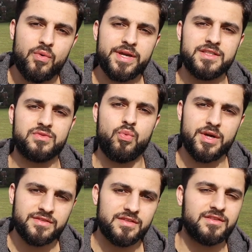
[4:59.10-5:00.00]
always
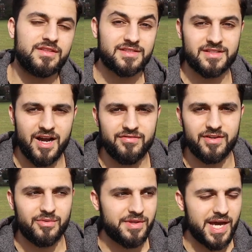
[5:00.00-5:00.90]
wanted to
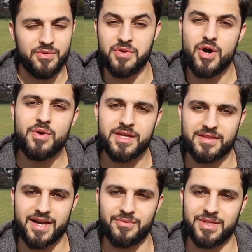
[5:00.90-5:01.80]
discover without knowing
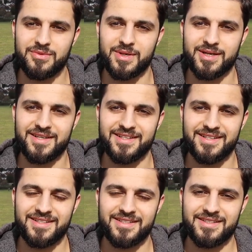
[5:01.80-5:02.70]
that we were
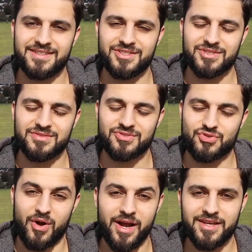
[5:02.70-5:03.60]

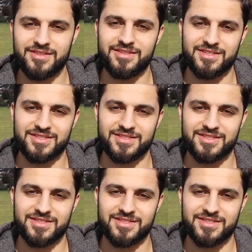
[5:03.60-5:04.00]
trying to